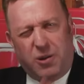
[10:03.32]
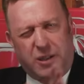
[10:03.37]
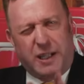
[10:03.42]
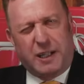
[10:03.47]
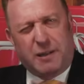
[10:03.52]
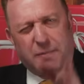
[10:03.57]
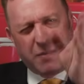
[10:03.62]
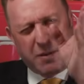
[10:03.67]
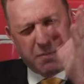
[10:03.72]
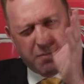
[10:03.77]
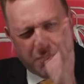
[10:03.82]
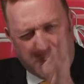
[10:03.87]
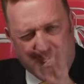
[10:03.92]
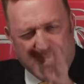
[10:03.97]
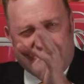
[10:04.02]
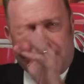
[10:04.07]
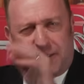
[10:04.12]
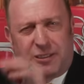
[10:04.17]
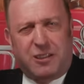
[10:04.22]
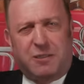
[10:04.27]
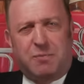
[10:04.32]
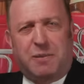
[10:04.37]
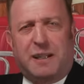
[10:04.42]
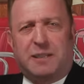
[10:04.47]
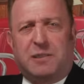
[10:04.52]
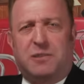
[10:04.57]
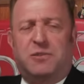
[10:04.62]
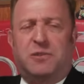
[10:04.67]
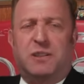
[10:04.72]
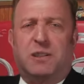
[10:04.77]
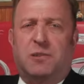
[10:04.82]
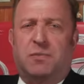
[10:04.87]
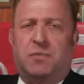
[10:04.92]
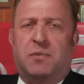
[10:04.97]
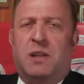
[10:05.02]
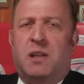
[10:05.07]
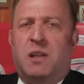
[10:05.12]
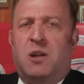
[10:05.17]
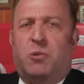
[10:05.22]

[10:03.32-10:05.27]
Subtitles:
Okay, back to the battlefield.